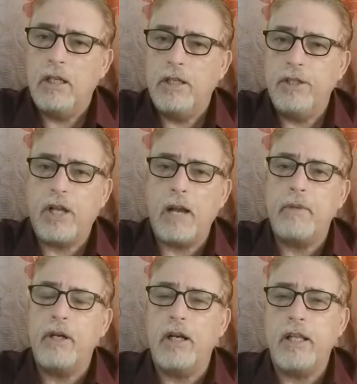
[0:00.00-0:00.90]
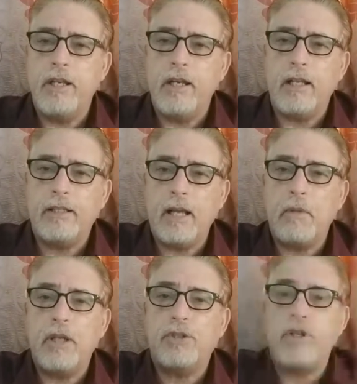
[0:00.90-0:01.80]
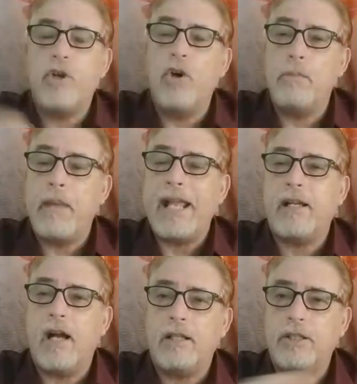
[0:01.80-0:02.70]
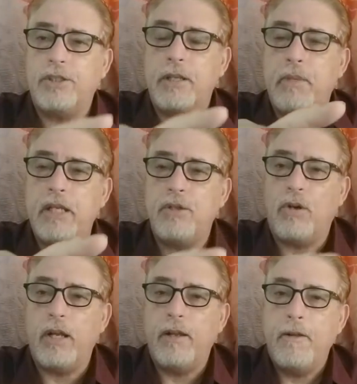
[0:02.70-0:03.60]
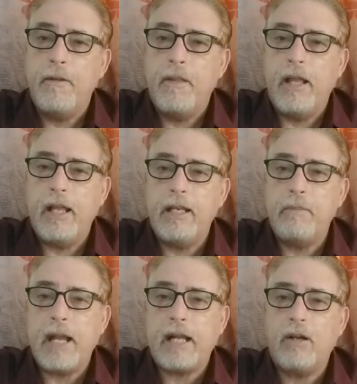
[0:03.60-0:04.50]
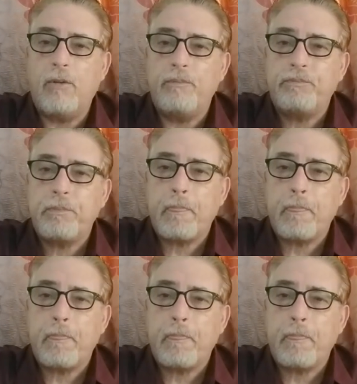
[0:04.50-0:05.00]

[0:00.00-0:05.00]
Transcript: You're coming early. You did not tell me. So you're going to Bangkok to see B-Joy. And then back home.